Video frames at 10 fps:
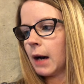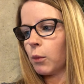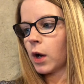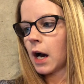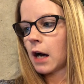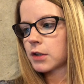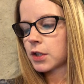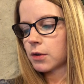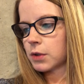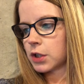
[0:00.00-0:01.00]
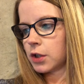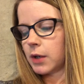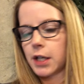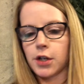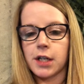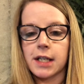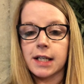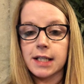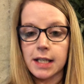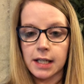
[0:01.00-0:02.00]
We also do a urine
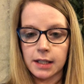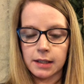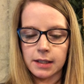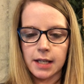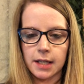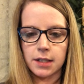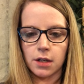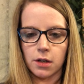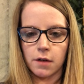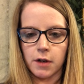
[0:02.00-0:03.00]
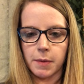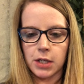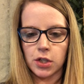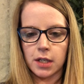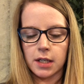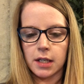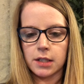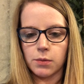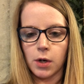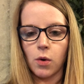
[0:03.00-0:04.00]
nicotine test on all of our patients. It
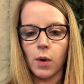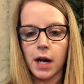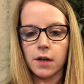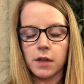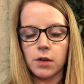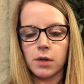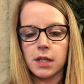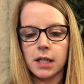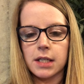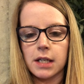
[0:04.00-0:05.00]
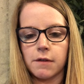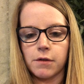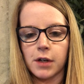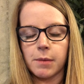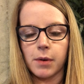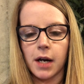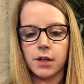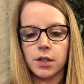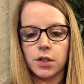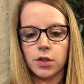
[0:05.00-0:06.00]
is required that you are nicotine free prior
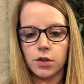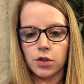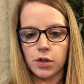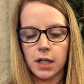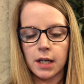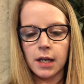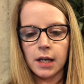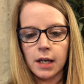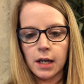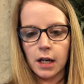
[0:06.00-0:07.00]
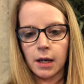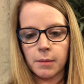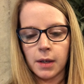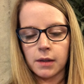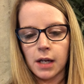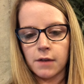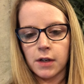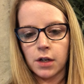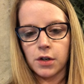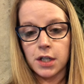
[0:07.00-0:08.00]
to surgery. A lot of
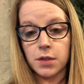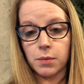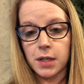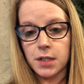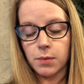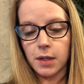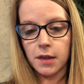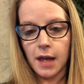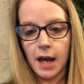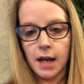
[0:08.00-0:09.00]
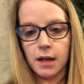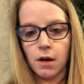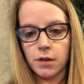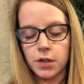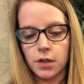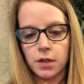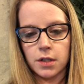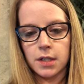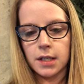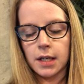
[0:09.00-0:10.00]
increased risks with that,
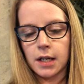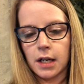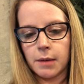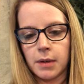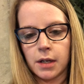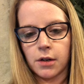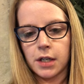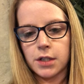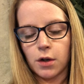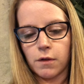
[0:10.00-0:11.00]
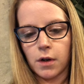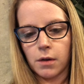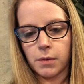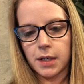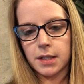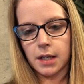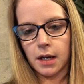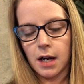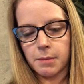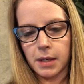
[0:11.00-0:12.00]
ulcers, increase overall risks and
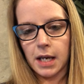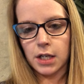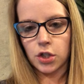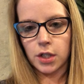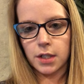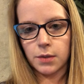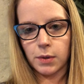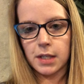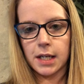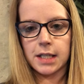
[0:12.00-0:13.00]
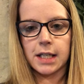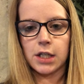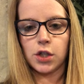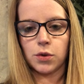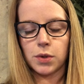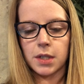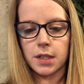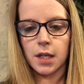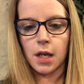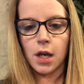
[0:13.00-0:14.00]
complications with nicotine
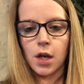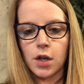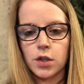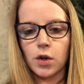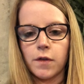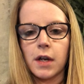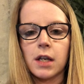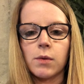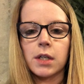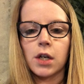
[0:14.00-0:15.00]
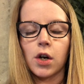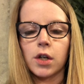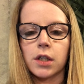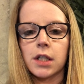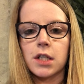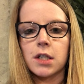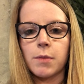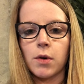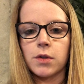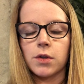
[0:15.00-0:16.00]
use. So if anyone currently
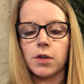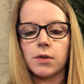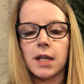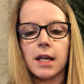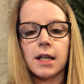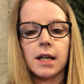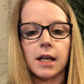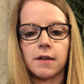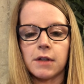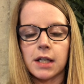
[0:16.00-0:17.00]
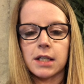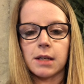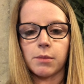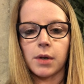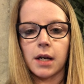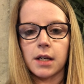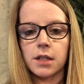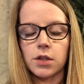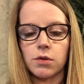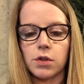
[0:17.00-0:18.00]
smokes or use any kind of nicotine
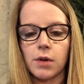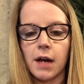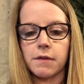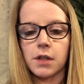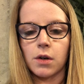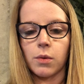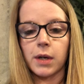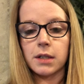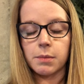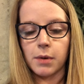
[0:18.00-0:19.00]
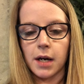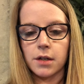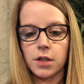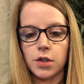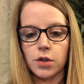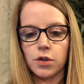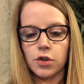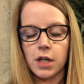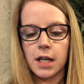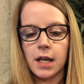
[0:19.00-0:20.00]
products, you do have to quit prior to
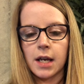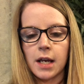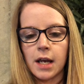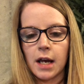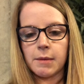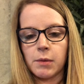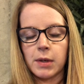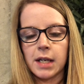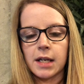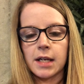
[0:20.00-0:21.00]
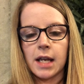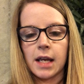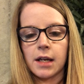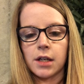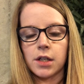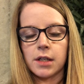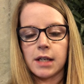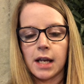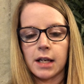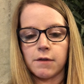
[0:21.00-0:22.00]
surgery, and we need a
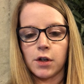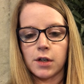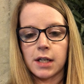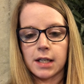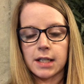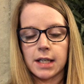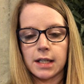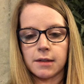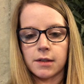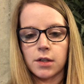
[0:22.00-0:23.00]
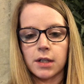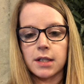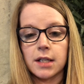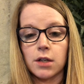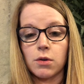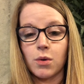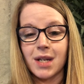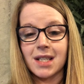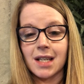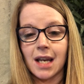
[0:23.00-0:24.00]
negative urine nicotine. So let's say you
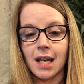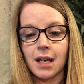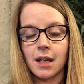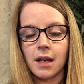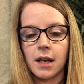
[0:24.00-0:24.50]
quit today.